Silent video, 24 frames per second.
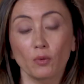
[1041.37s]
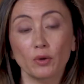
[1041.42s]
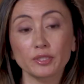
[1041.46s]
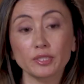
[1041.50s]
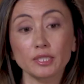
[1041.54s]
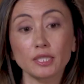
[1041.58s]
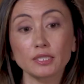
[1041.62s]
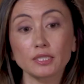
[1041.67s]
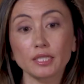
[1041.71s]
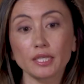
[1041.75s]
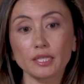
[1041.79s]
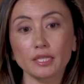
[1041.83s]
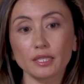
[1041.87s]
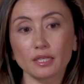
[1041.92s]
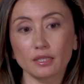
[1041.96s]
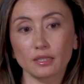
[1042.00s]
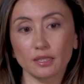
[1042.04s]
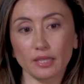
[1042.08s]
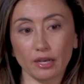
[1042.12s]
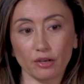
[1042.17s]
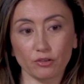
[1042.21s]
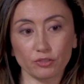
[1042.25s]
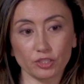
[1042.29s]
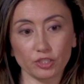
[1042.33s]
what that data
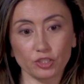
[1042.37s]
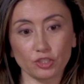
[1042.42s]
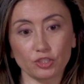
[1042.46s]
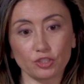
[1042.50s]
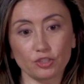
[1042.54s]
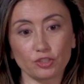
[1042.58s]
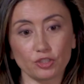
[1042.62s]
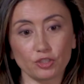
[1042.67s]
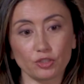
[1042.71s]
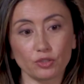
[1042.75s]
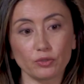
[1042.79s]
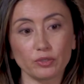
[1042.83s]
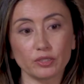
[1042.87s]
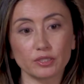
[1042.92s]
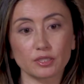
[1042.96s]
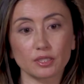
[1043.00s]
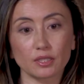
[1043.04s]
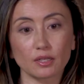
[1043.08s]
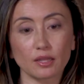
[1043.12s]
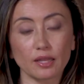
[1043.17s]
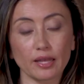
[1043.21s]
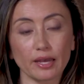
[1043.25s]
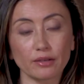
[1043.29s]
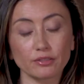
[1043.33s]
allows us to do is
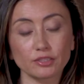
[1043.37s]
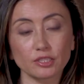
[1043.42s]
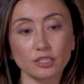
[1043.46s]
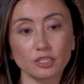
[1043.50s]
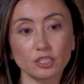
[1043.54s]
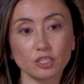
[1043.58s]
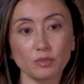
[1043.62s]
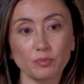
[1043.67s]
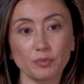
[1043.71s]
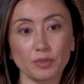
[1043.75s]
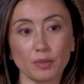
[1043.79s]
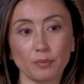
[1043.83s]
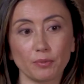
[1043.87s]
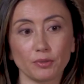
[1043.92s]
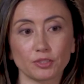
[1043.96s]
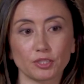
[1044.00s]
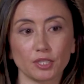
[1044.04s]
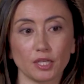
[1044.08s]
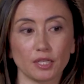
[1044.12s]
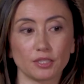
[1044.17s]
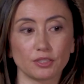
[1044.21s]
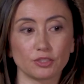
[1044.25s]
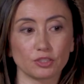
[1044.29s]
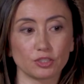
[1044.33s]
it allows us to be able
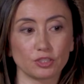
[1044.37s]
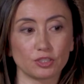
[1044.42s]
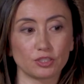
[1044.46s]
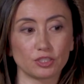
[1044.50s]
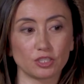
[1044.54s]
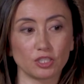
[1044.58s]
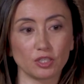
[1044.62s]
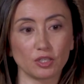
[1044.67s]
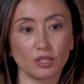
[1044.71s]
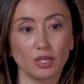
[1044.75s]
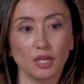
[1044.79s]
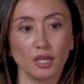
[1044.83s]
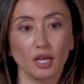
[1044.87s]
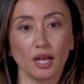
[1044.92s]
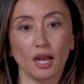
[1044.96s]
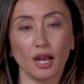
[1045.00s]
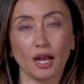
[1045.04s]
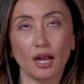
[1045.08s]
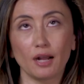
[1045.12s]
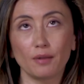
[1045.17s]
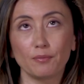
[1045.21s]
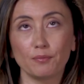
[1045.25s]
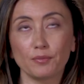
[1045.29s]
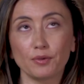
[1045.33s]
to under to
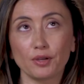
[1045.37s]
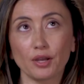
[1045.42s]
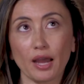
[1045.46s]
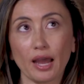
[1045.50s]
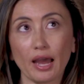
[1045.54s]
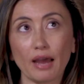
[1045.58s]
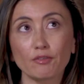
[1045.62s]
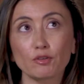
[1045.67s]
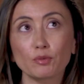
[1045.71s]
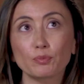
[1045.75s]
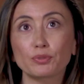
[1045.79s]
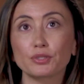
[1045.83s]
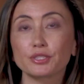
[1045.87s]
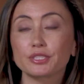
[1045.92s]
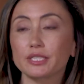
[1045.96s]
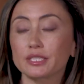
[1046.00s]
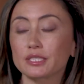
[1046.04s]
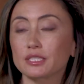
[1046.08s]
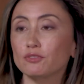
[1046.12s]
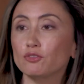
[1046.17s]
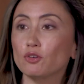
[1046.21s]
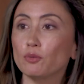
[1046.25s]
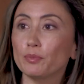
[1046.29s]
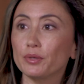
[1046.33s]
um, have a
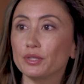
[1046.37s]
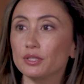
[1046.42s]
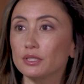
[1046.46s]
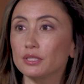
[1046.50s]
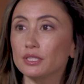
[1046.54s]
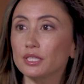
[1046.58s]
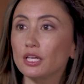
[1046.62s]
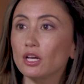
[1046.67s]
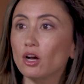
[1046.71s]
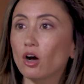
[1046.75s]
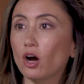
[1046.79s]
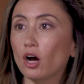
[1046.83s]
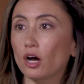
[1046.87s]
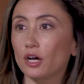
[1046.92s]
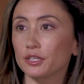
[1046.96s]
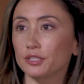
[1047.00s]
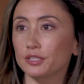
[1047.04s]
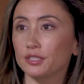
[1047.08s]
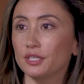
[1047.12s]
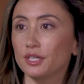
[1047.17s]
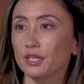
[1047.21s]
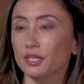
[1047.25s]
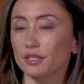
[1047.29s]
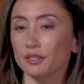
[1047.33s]
predictive ability
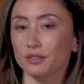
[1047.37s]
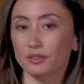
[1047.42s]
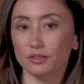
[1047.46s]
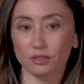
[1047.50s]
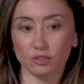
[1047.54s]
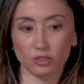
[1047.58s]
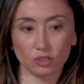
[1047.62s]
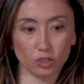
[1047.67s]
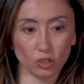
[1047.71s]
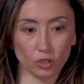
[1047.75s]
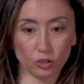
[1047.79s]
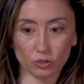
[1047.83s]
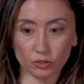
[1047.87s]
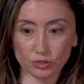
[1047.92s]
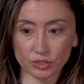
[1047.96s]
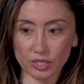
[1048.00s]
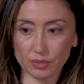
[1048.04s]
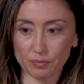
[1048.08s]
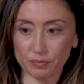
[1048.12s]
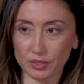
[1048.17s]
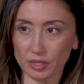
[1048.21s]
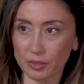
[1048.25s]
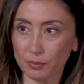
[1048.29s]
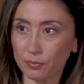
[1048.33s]
on clothes
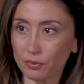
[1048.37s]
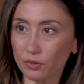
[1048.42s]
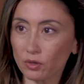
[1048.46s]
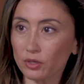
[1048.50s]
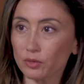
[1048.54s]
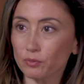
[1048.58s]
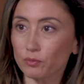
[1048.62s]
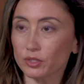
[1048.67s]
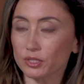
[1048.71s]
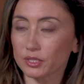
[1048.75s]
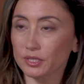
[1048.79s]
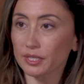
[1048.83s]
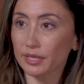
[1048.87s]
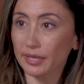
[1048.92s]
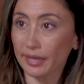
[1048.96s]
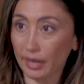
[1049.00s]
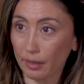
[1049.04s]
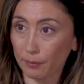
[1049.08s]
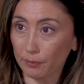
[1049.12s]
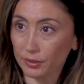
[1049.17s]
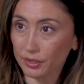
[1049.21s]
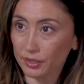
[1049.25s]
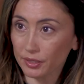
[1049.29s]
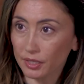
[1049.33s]
and people and what's going to
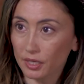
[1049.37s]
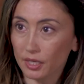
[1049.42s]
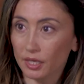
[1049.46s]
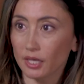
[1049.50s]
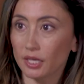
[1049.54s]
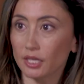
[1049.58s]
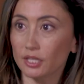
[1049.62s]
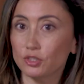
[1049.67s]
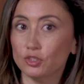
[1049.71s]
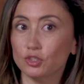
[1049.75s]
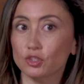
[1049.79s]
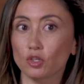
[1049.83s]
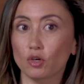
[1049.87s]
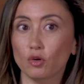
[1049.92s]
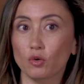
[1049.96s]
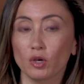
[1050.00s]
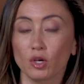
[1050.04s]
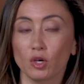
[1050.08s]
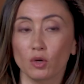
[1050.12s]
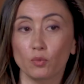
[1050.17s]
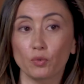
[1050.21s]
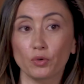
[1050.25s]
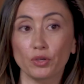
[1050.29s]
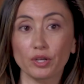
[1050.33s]
happen. Mm-hmm. And so
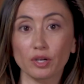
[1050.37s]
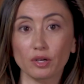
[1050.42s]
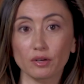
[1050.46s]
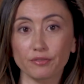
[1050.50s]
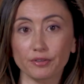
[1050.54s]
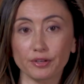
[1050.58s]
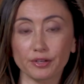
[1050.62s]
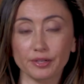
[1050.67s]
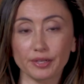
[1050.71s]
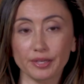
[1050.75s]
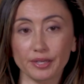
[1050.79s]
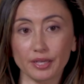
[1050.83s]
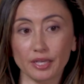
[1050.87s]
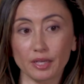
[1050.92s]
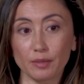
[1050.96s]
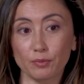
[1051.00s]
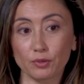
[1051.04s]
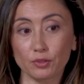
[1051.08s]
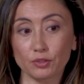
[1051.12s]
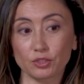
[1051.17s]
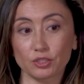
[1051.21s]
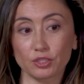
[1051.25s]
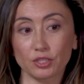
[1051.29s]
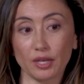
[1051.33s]
we are very
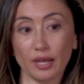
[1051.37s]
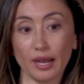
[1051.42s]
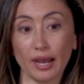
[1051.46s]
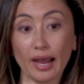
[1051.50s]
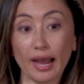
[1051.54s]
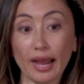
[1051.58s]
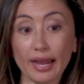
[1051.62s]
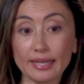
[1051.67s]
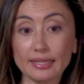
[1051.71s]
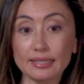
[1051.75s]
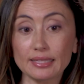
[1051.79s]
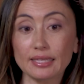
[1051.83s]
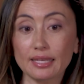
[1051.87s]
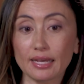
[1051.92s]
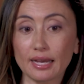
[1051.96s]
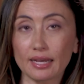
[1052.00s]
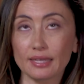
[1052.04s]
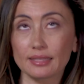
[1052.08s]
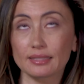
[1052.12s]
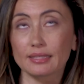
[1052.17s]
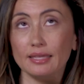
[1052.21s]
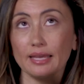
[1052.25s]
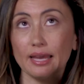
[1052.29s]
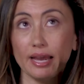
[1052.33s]
able to highly,
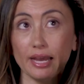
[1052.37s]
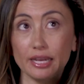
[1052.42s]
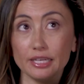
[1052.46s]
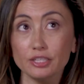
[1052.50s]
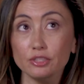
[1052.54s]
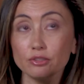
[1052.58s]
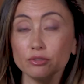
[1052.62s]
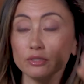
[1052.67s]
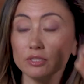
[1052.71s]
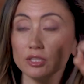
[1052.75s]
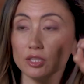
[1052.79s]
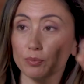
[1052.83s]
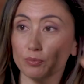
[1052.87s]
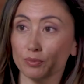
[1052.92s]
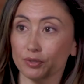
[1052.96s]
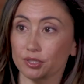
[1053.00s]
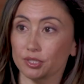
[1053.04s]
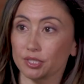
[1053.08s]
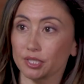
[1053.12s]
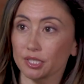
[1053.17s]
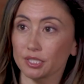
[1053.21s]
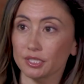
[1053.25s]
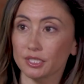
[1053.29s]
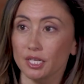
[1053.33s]
highly accurately
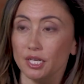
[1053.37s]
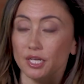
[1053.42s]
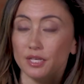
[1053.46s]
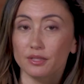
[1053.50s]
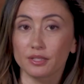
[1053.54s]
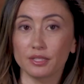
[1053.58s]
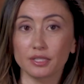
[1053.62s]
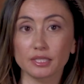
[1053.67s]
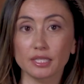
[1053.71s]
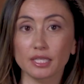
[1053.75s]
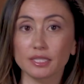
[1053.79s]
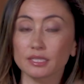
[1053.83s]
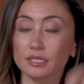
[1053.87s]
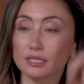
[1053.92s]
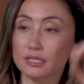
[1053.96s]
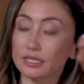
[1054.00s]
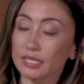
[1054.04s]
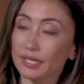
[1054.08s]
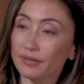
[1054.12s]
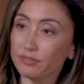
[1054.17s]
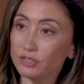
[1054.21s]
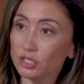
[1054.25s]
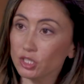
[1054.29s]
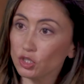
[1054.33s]
predict this has a
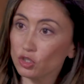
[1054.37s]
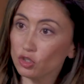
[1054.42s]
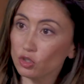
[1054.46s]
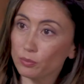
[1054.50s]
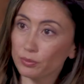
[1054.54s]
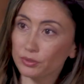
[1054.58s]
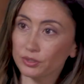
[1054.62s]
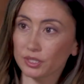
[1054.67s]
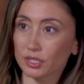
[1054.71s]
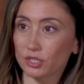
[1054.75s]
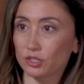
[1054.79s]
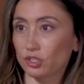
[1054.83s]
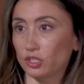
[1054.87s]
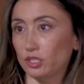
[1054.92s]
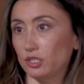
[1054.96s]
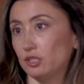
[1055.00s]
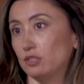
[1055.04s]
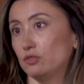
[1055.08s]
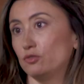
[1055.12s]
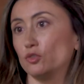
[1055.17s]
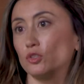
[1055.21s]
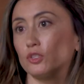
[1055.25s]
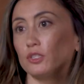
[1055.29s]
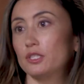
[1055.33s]
72% chance
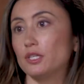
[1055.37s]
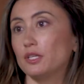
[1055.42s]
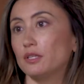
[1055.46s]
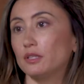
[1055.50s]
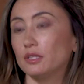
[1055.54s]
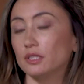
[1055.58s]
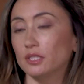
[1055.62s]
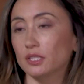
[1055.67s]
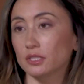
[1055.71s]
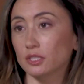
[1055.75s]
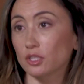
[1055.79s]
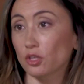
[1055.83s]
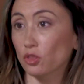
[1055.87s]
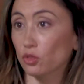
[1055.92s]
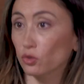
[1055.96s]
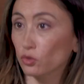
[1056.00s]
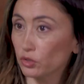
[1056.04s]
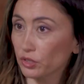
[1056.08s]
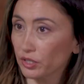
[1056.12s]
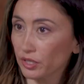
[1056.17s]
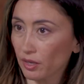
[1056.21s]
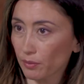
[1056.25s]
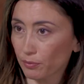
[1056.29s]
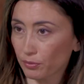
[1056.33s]
of working, this has a
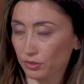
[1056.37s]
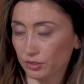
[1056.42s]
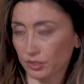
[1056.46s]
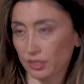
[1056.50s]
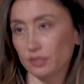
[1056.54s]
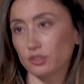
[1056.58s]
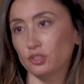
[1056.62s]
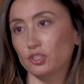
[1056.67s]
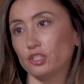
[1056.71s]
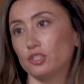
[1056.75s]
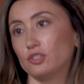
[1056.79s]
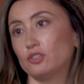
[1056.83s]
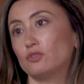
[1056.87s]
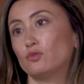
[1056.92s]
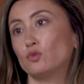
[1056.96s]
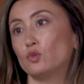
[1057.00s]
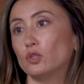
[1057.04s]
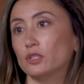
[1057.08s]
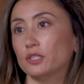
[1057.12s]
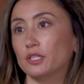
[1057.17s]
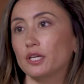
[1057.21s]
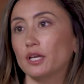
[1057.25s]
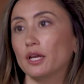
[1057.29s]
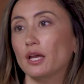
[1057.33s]
38% chance of
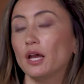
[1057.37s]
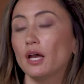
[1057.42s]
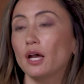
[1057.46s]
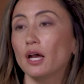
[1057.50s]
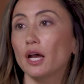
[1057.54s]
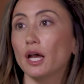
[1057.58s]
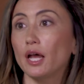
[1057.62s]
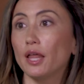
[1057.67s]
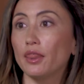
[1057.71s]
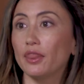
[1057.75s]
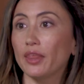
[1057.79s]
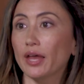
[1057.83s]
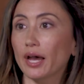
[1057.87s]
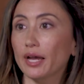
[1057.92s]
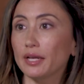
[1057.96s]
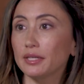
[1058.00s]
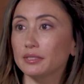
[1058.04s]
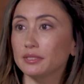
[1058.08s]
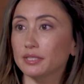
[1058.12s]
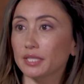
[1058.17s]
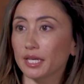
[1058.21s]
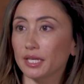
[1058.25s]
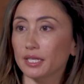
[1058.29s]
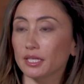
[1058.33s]
working, and
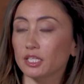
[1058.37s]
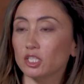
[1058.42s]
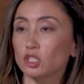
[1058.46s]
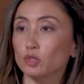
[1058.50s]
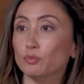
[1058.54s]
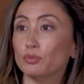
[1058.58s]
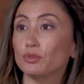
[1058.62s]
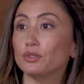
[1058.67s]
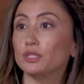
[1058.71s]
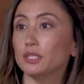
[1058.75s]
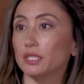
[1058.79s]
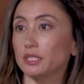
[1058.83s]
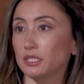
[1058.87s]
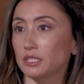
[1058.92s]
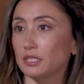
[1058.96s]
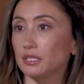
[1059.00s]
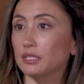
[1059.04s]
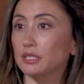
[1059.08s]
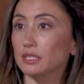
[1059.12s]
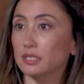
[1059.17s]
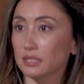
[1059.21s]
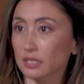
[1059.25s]
that data is presented to the